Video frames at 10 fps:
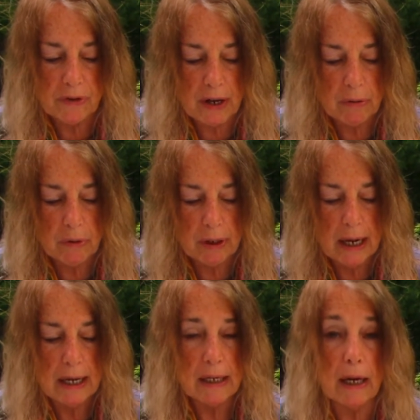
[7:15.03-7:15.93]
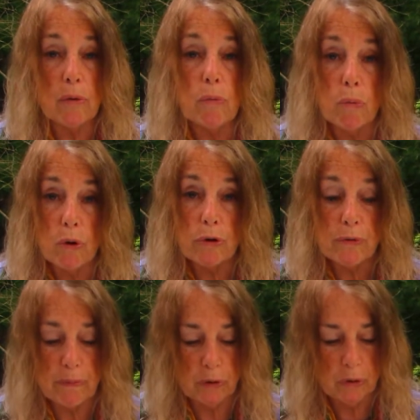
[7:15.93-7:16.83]
sacred yet
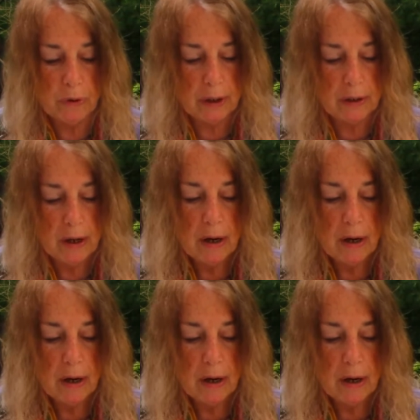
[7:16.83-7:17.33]
worst polluted